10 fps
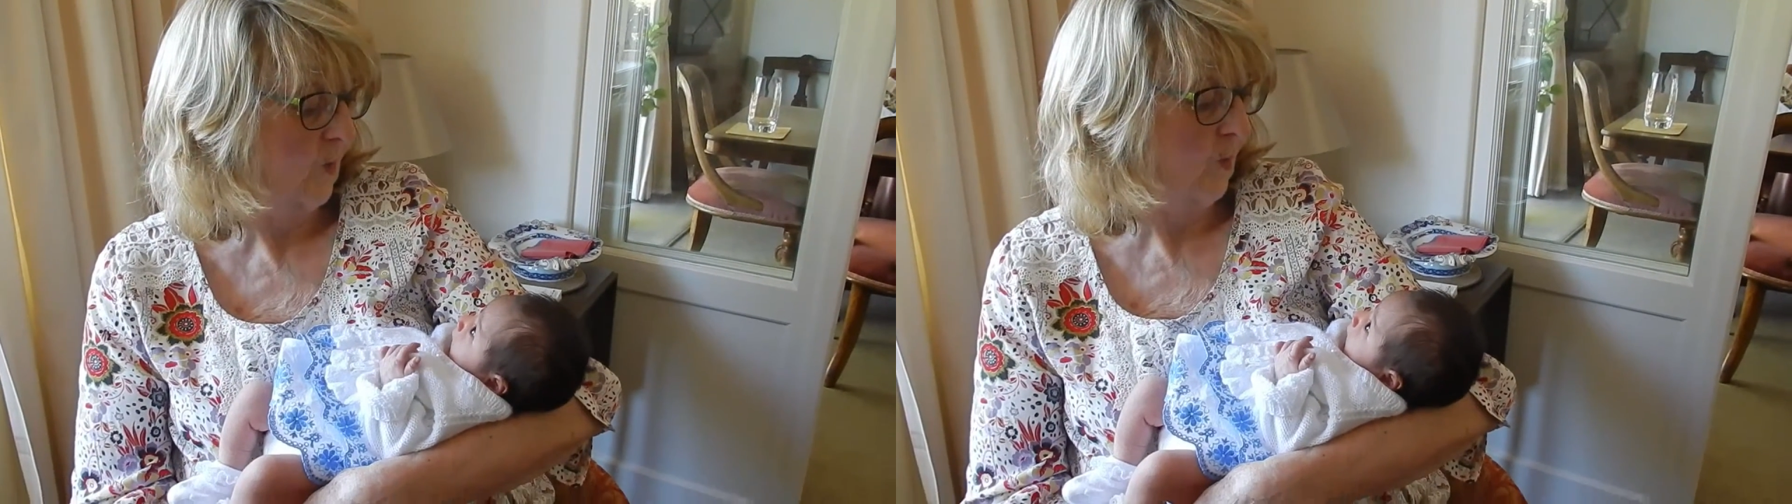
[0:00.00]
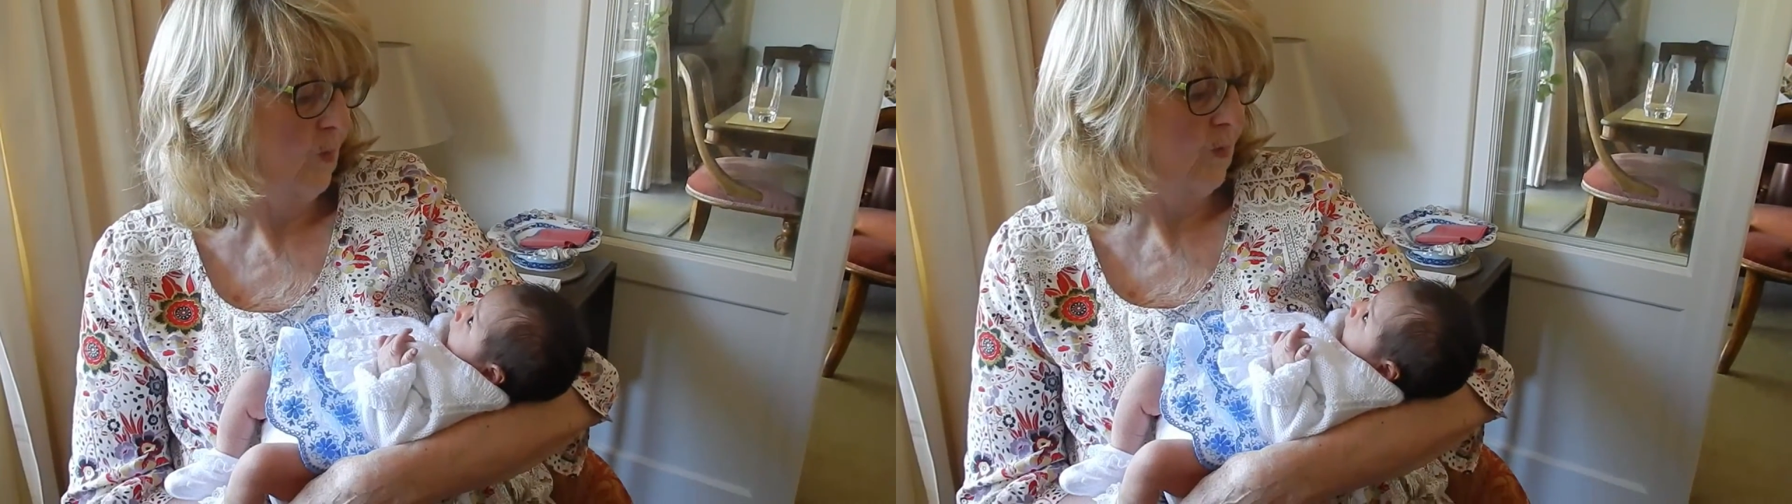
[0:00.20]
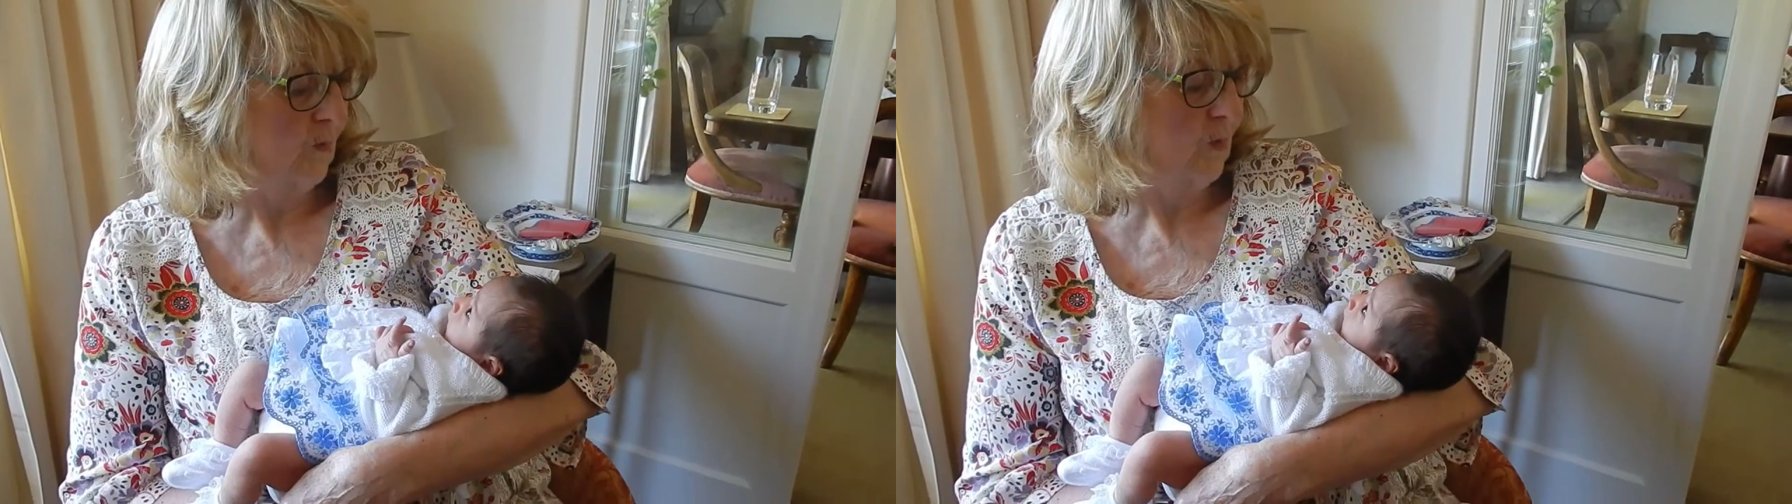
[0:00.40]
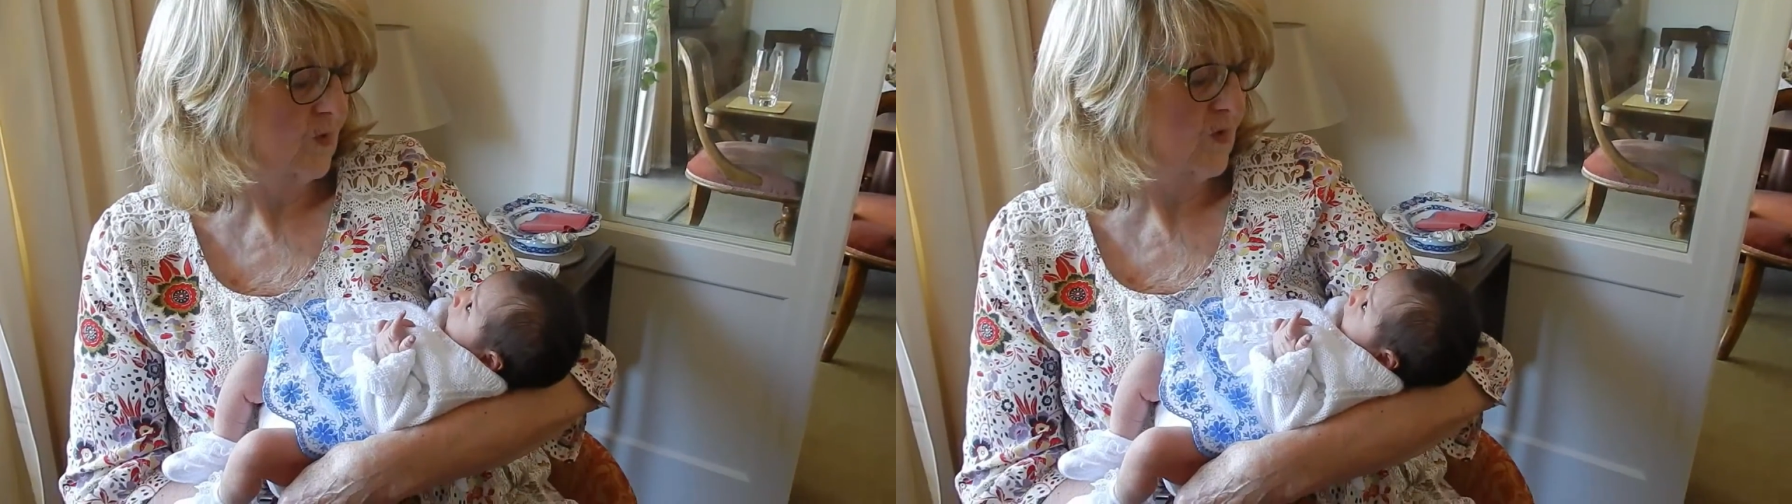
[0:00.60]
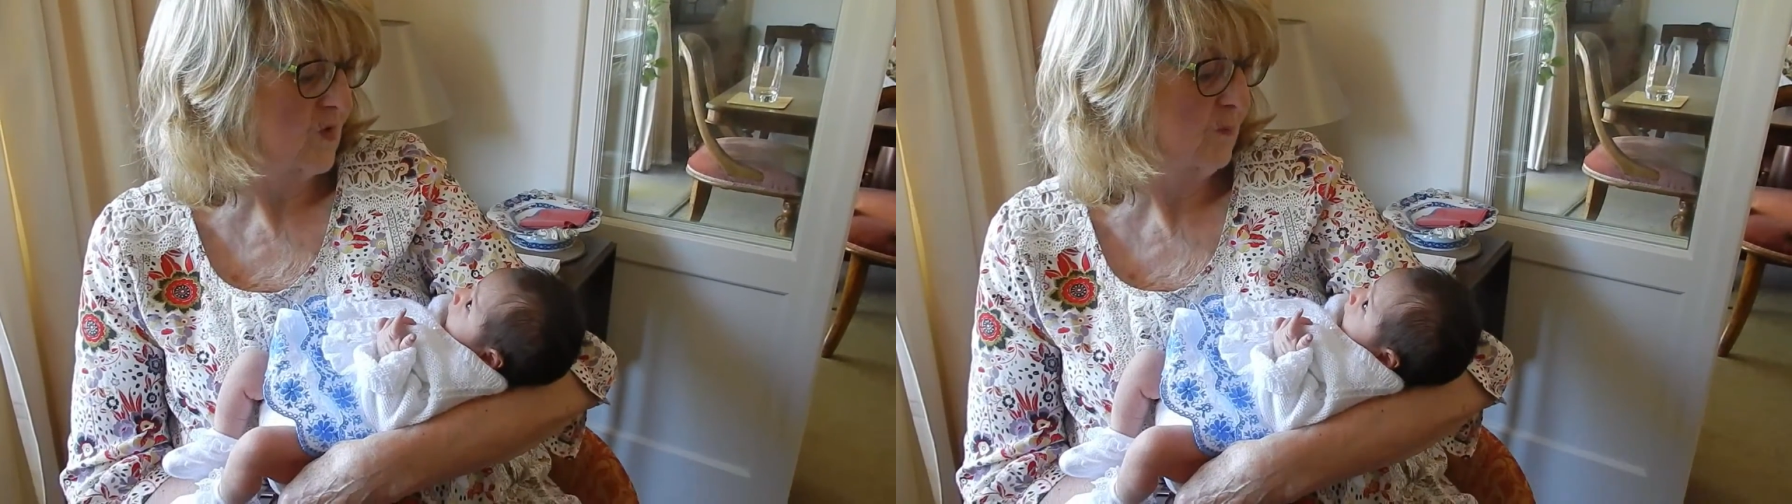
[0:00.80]
Oh, you've got
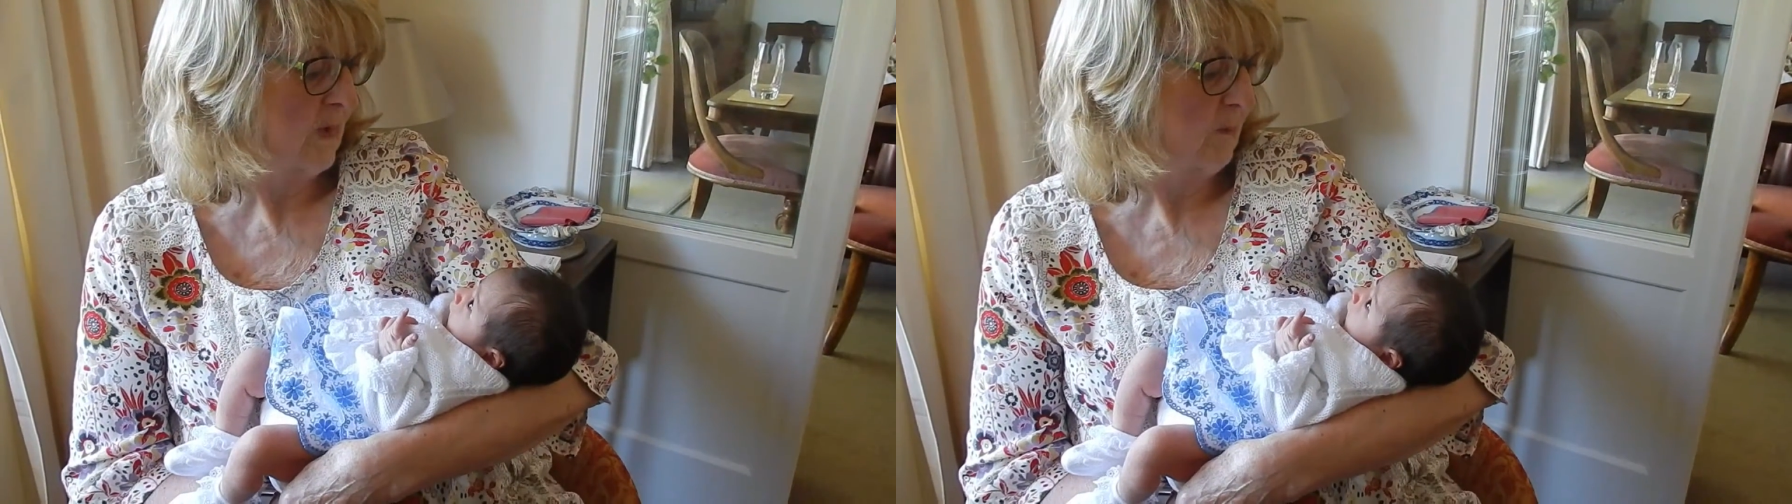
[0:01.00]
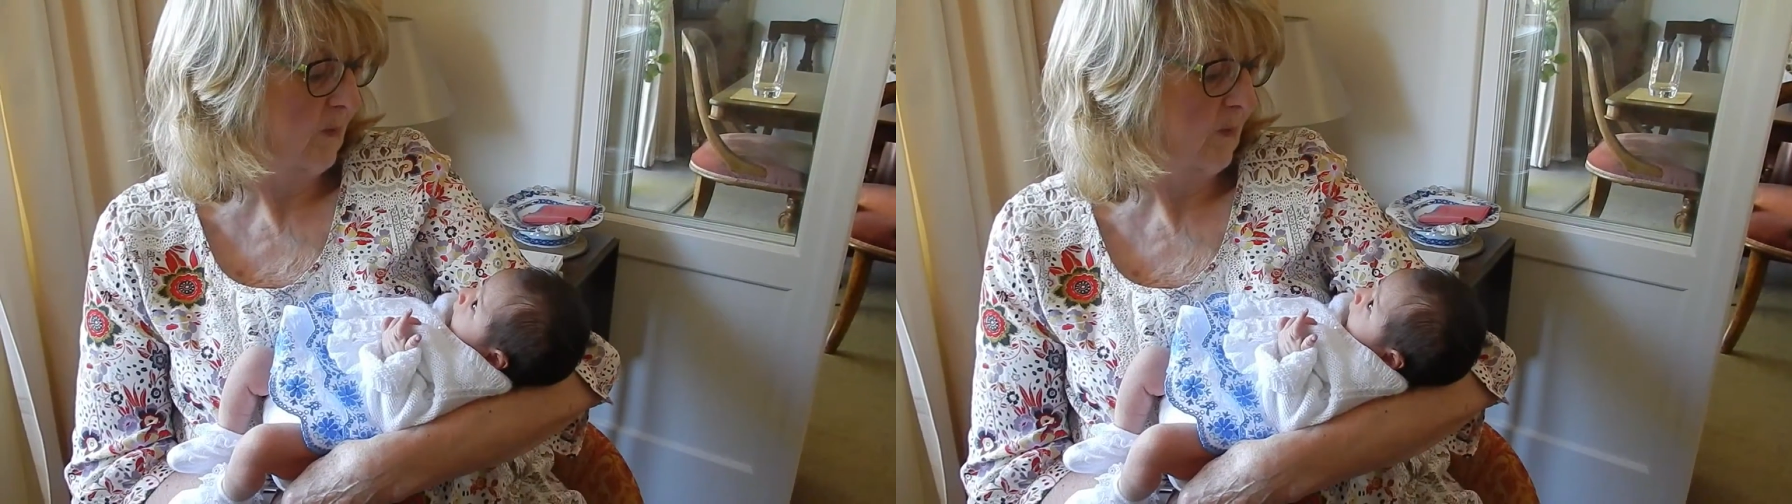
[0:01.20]
such big